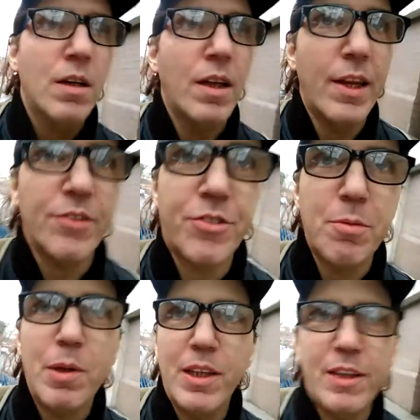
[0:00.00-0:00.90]
led us
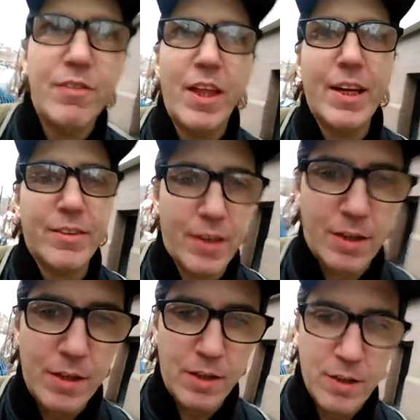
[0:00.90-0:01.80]
to believe that,
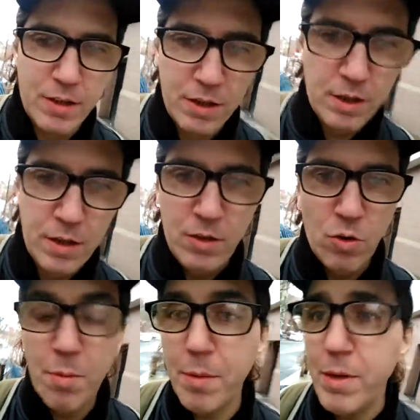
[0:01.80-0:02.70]

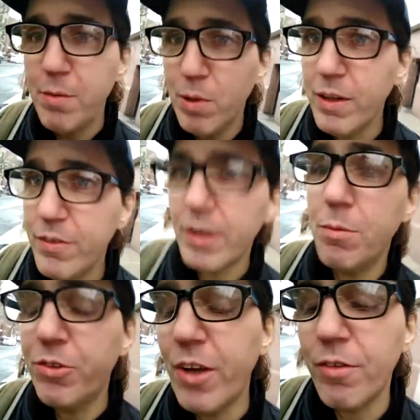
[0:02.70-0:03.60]
or maybe he believed it
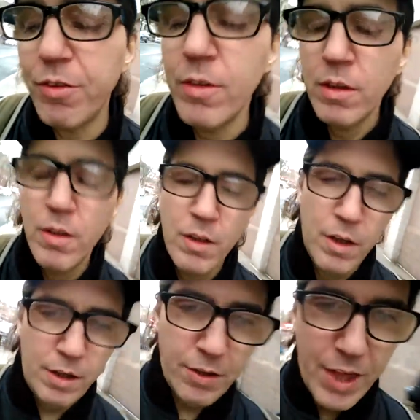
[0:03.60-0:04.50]
himself,
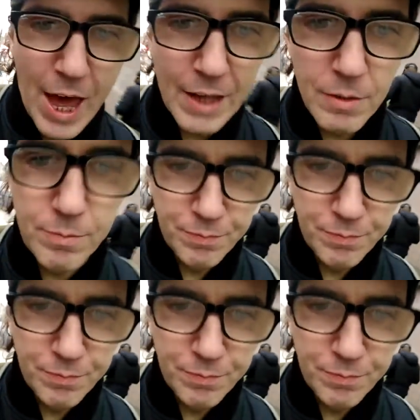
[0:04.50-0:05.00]
that